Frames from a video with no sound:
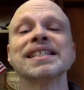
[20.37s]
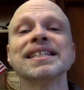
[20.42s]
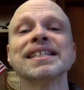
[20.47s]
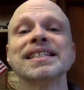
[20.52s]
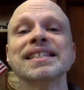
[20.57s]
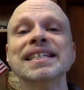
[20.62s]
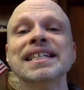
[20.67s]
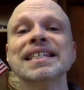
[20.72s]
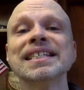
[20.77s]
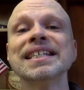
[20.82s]
the
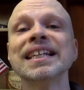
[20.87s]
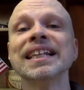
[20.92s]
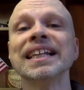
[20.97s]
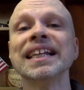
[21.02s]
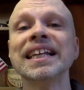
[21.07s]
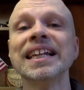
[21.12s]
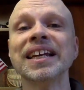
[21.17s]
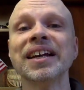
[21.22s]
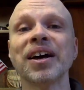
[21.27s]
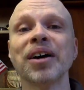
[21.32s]
season
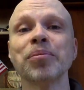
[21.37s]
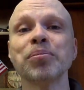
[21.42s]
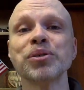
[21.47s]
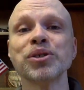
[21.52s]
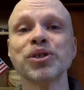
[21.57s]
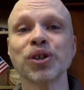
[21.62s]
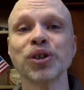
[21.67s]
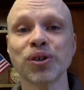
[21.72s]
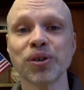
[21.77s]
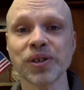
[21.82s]
leading up
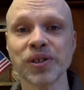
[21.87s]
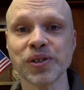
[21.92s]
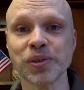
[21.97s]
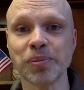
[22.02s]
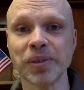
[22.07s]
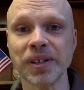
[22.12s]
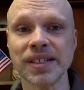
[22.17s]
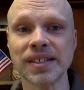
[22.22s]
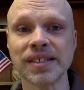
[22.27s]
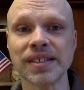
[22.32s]
to
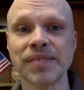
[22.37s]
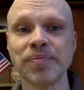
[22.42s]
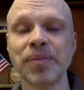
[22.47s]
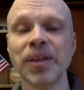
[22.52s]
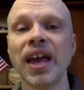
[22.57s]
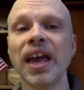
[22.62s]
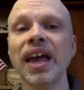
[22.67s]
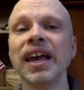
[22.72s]
Christmas.